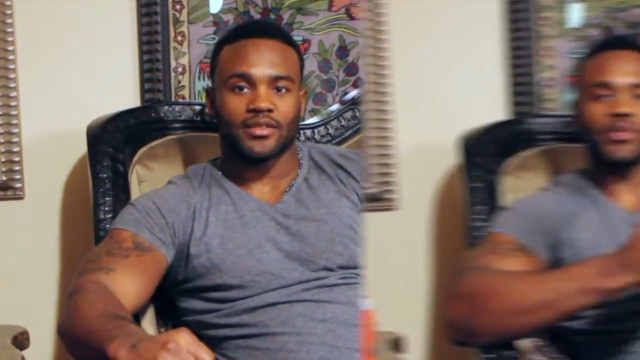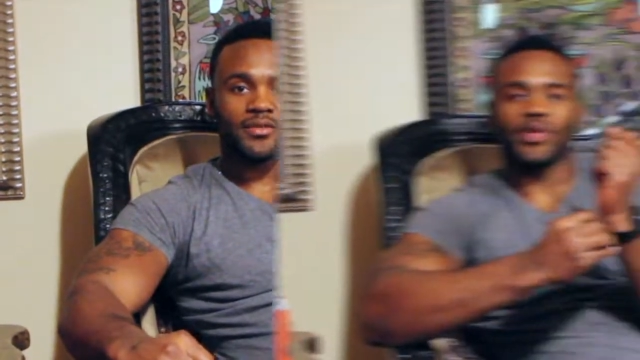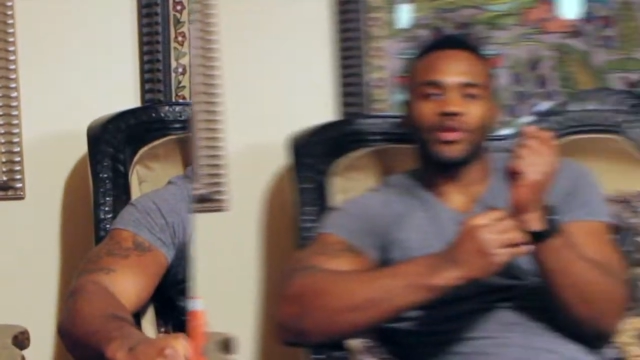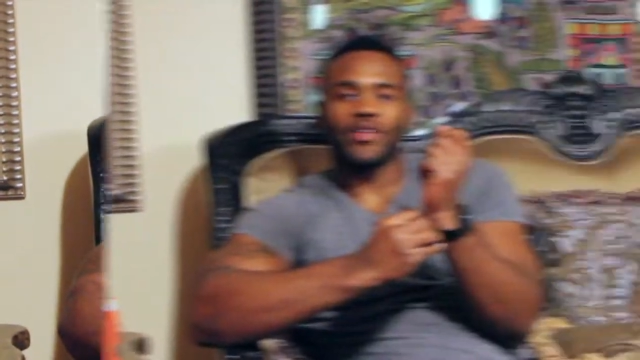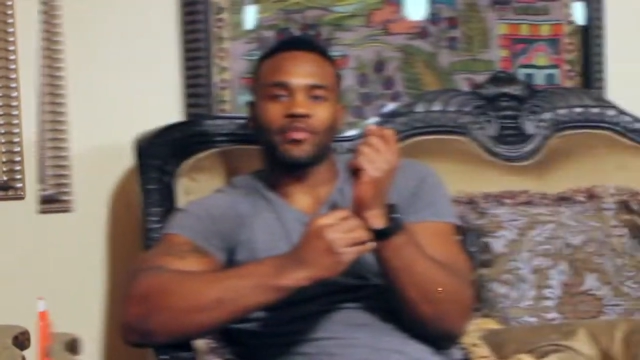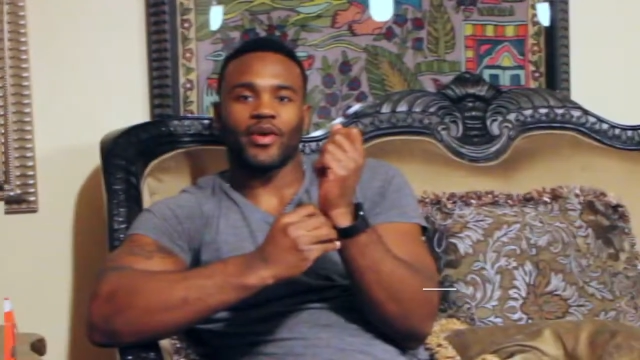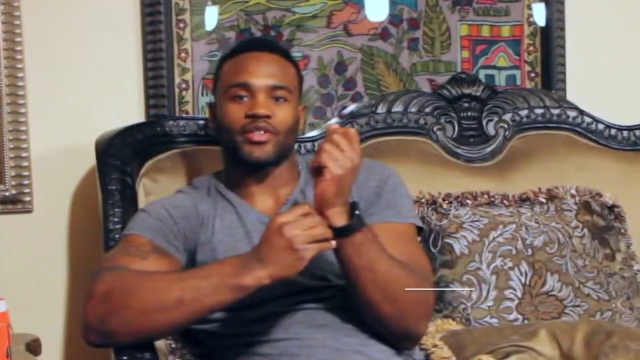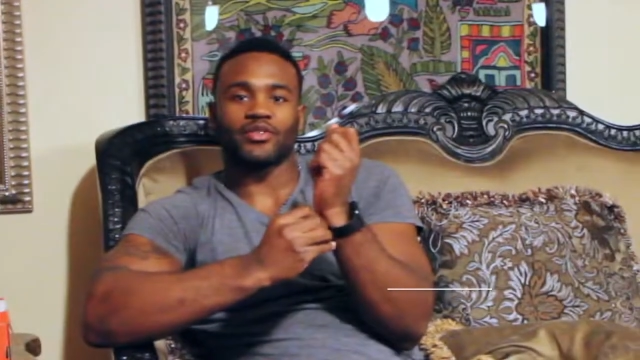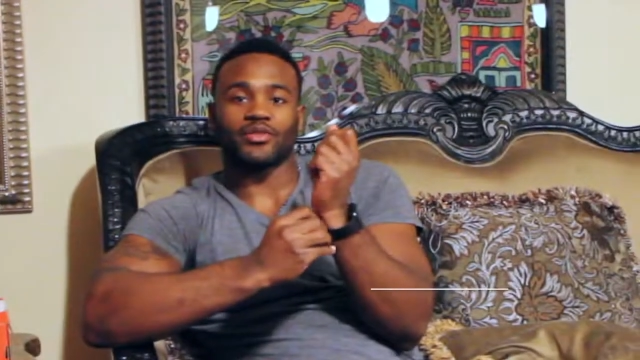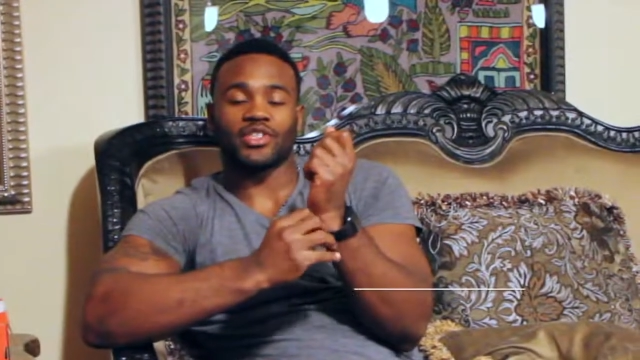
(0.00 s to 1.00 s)
We do have a
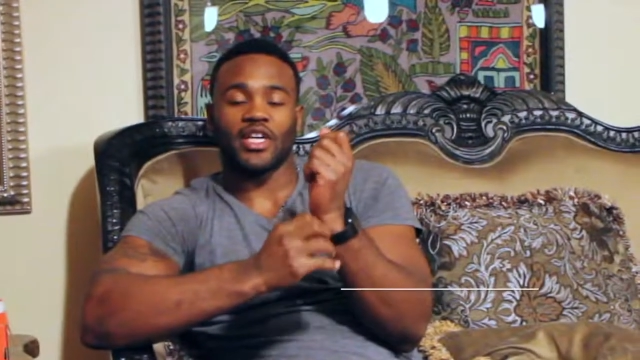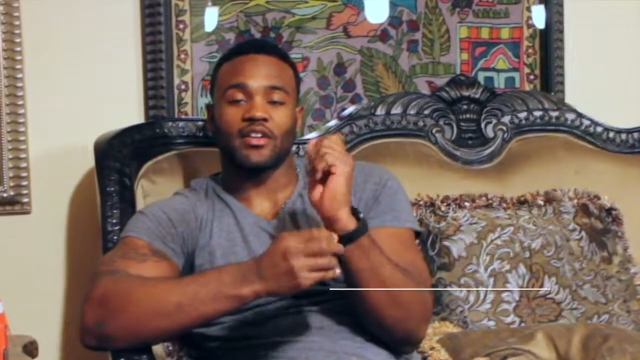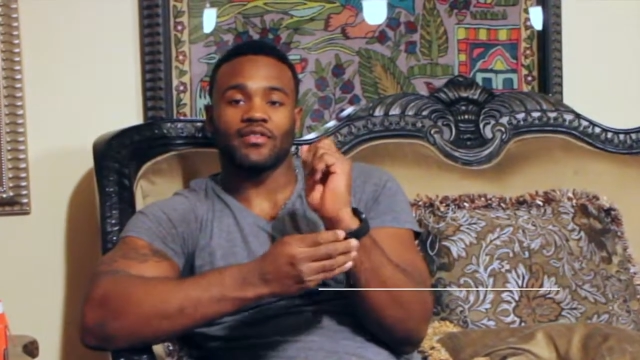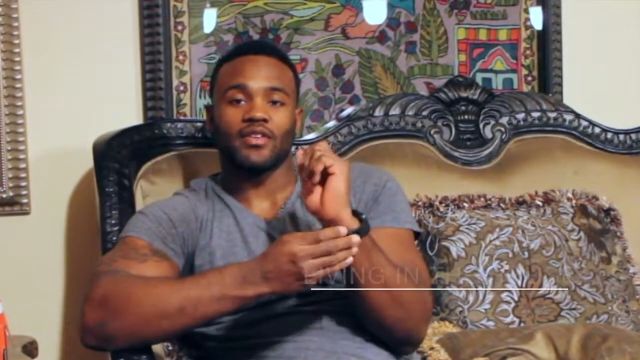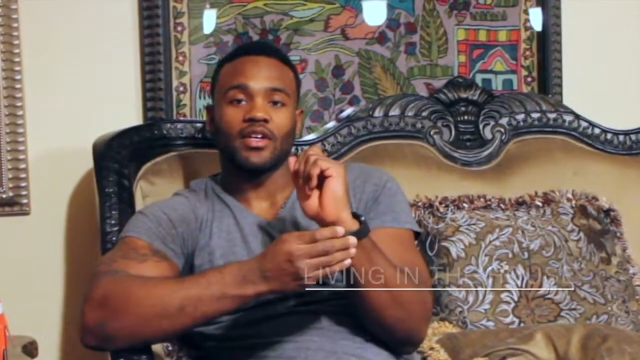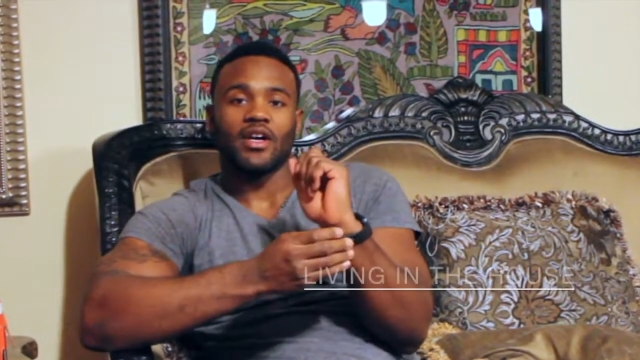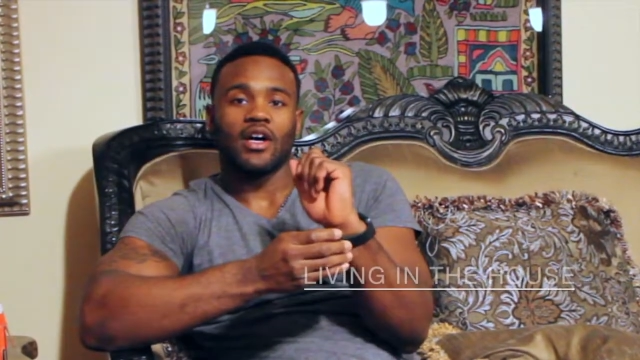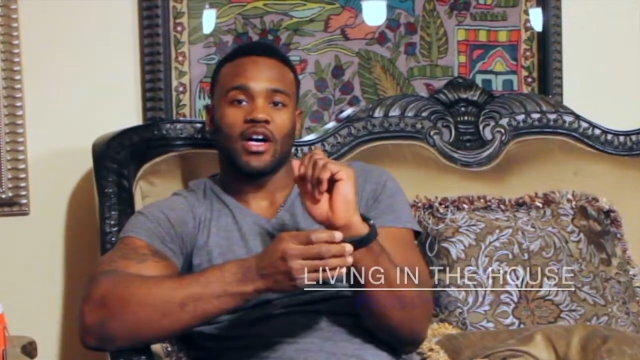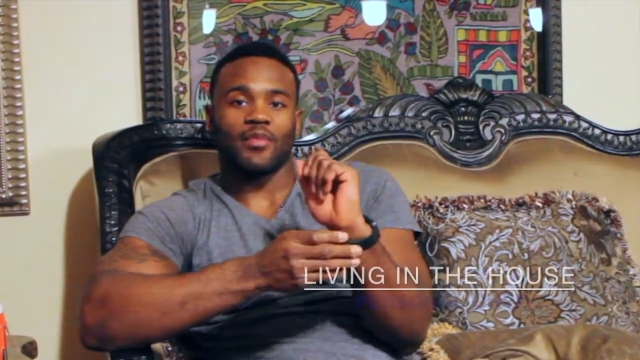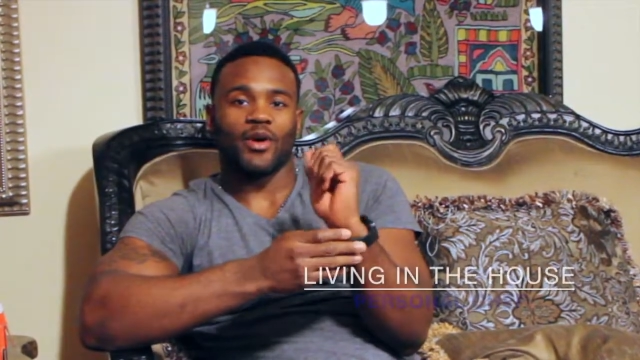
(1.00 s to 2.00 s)
personal chef,
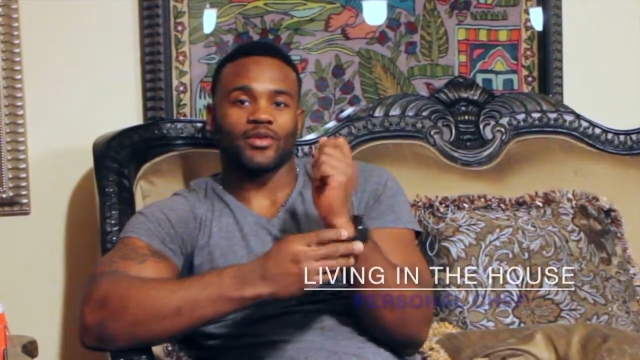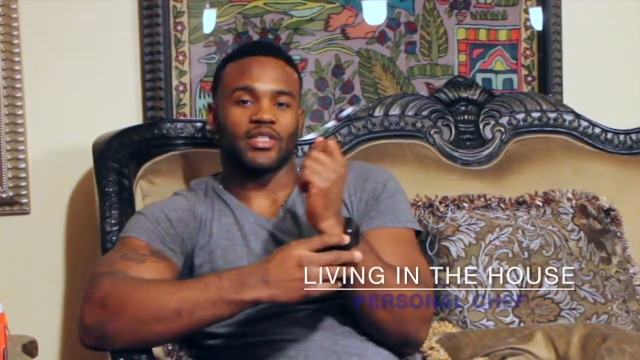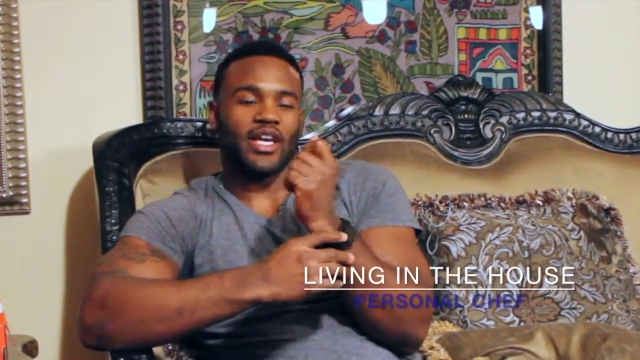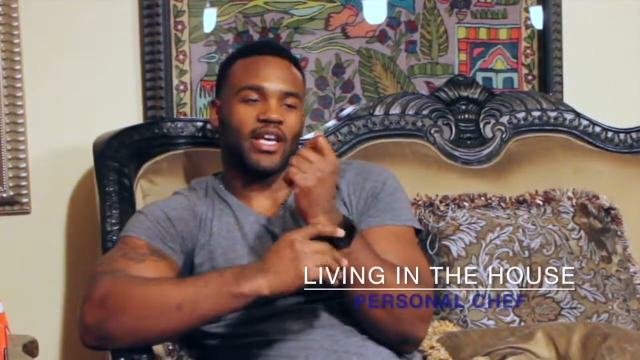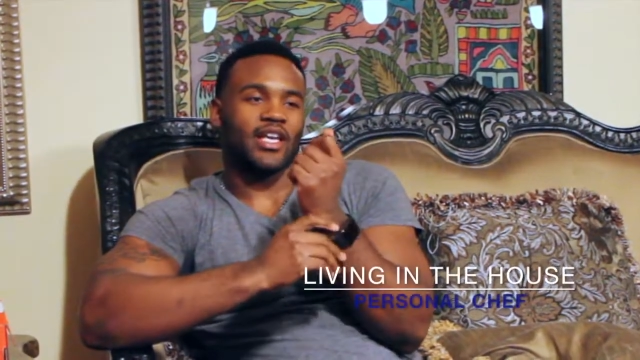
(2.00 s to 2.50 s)
Jose.